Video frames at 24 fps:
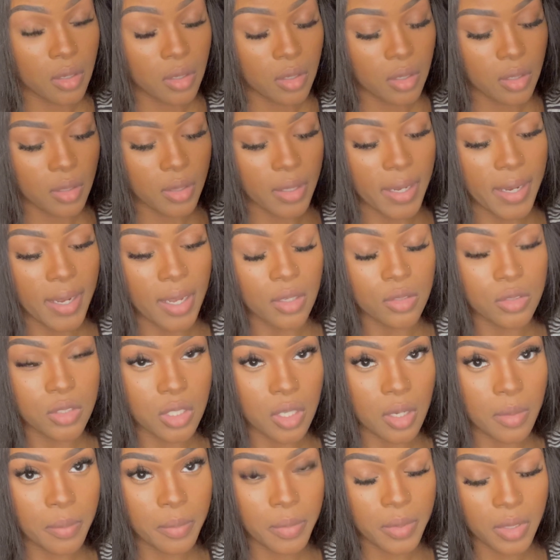Like, I'll
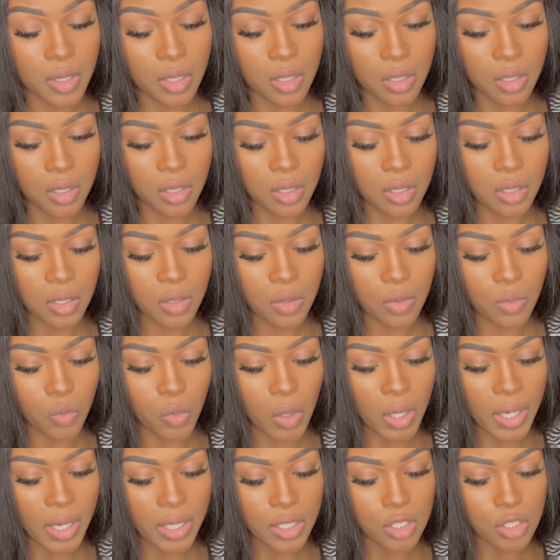dump the
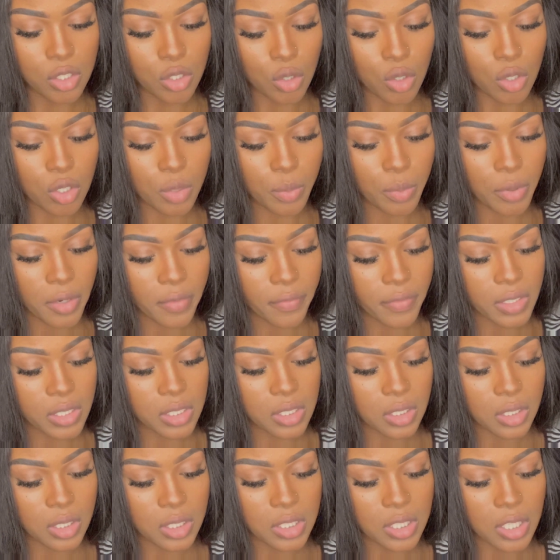one I soaked
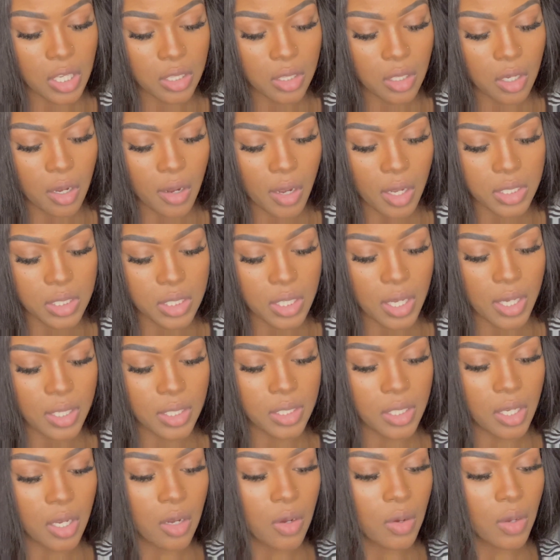previously, take the contact
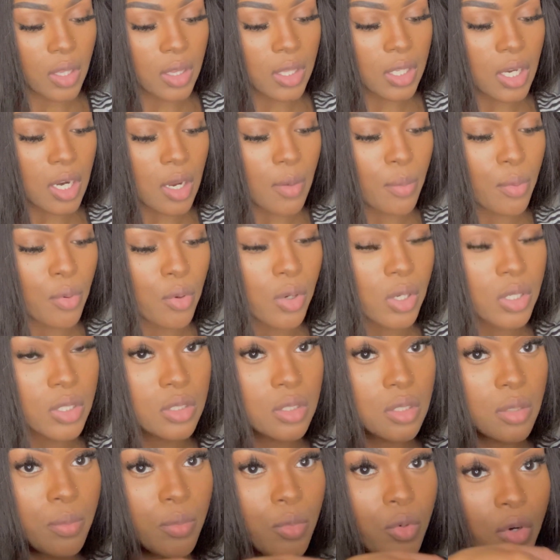out, and then I'll pour
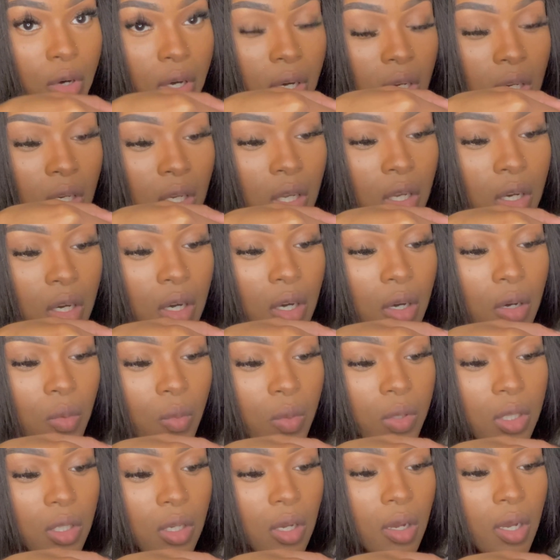some more in here
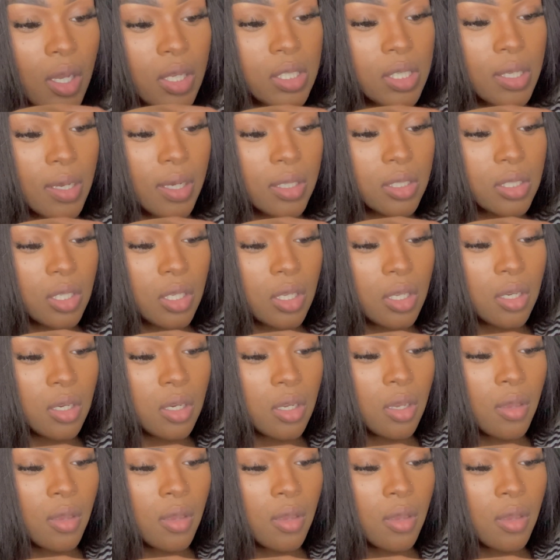with the contact in